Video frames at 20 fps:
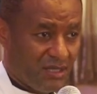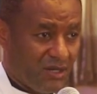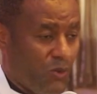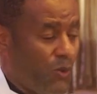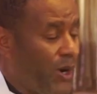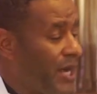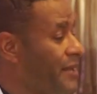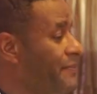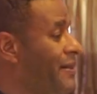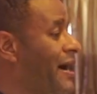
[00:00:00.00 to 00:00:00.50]

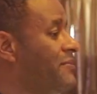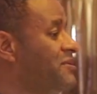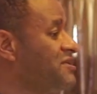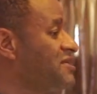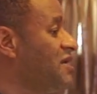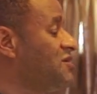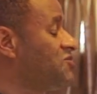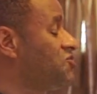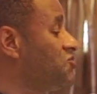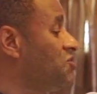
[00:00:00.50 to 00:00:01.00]
What the Bible
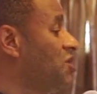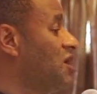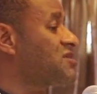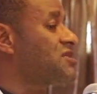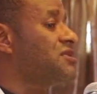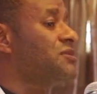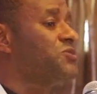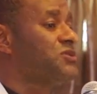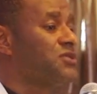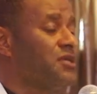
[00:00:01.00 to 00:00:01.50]
says, you should not
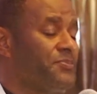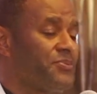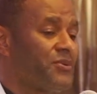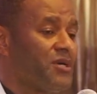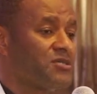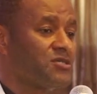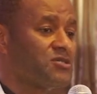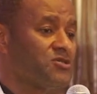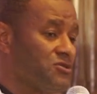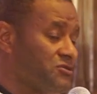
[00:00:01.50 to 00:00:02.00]
sleep with a
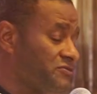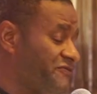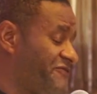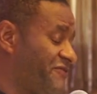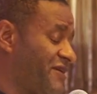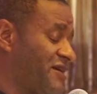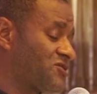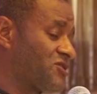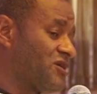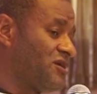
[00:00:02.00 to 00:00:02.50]
prostitute.
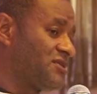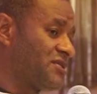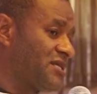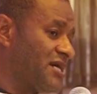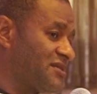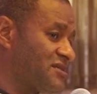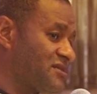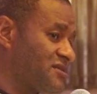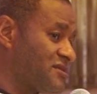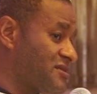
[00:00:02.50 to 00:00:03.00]
1
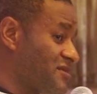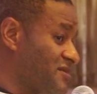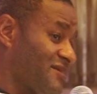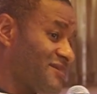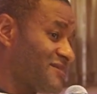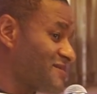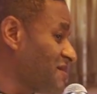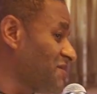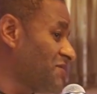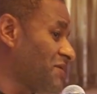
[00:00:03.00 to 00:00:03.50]
Corinthians 6, he
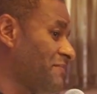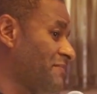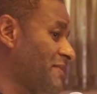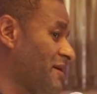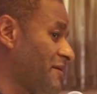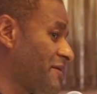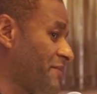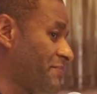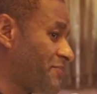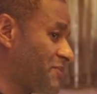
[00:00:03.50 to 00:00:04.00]
didn't say don't
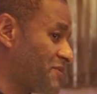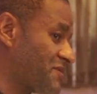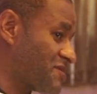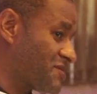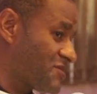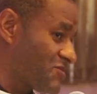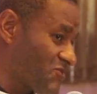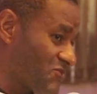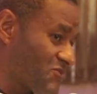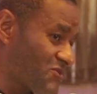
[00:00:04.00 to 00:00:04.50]
marry a
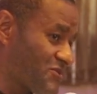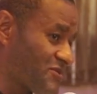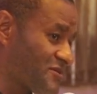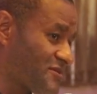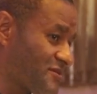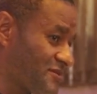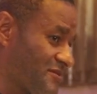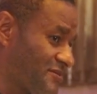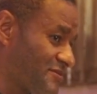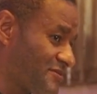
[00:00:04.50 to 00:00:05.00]
prostitute.
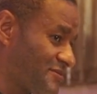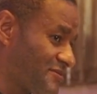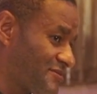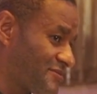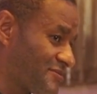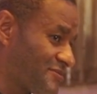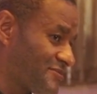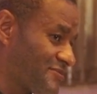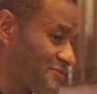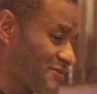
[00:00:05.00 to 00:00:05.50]

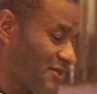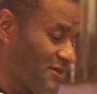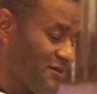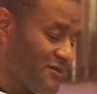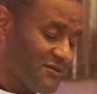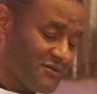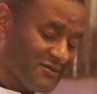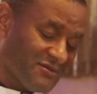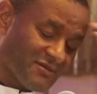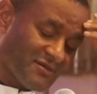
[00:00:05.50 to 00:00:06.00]

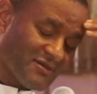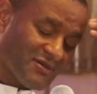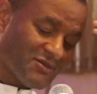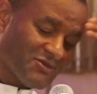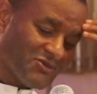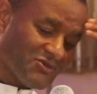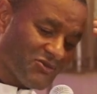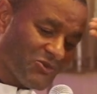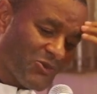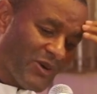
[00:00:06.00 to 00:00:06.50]
Oh
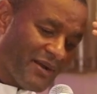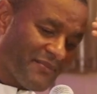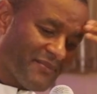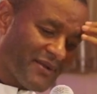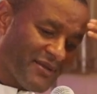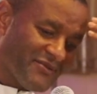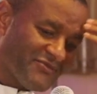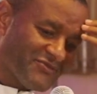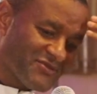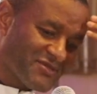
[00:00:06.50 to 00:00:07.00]
God, though, why am
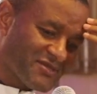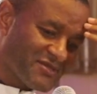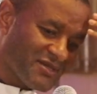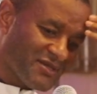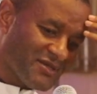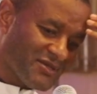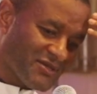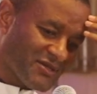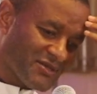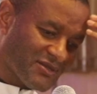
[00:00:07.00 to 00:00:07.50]
I even
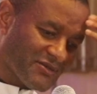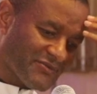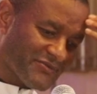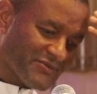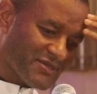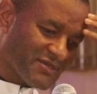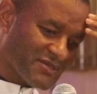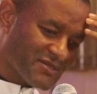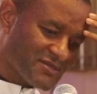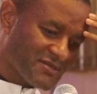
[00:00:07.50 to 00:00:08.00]
saying all
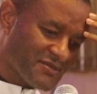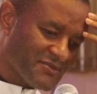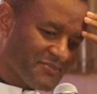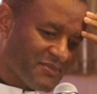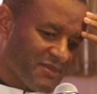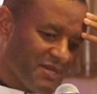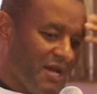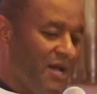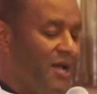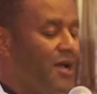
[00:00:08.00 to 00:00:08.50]
of this?
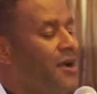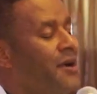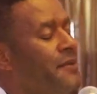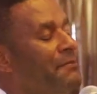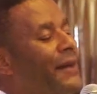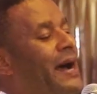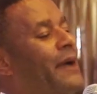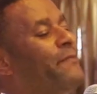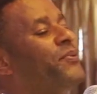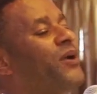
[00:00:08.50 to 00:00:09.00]

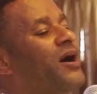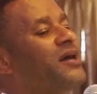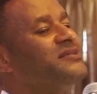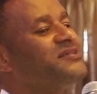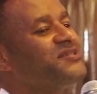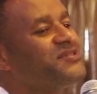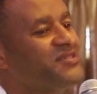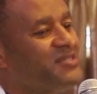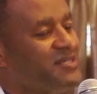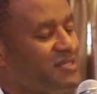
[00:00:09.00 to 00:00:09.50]
My
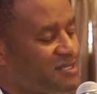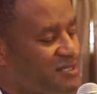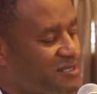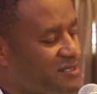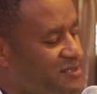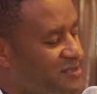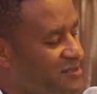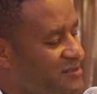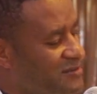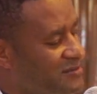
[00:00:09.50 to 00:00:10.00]
point is
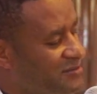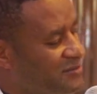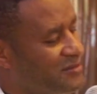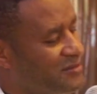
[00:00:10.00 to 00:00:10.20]
this.